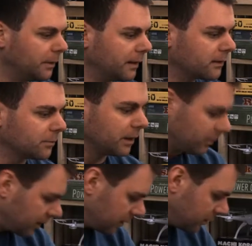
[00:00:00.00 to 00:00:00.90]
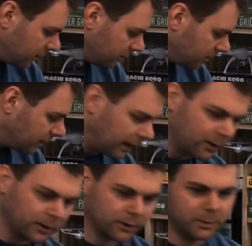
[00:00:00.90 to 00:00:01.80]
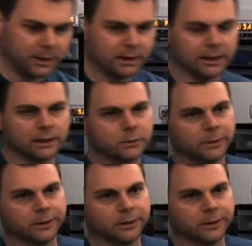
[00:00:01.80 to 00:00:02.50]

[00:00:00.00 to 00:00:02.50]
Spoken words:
And that's something I'm going to do now at the beginning as